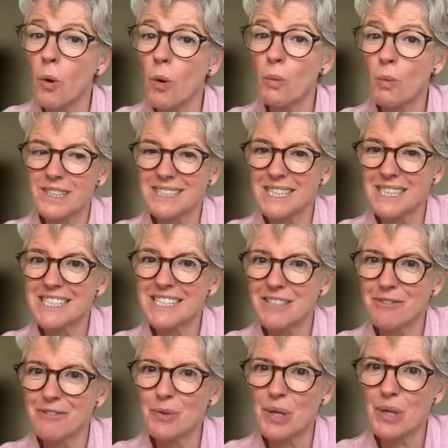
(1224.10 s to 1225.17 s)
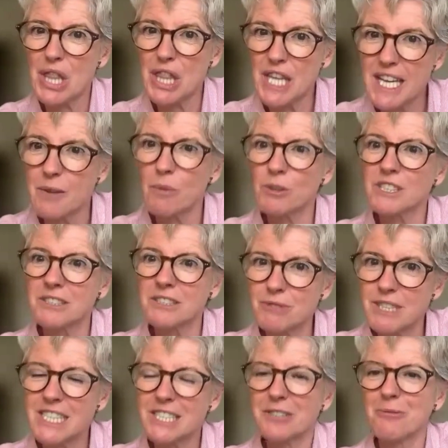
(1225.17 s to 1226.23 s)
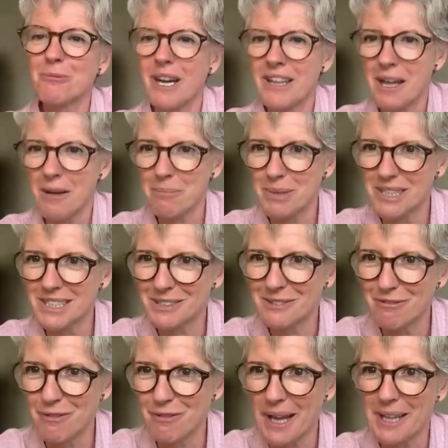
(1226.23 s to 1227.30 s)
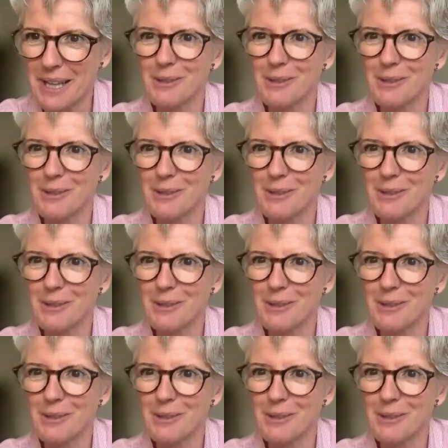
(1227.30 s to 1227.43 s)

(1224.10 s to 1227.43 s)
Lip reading: fail, or what does the interviewer think was the reason why that person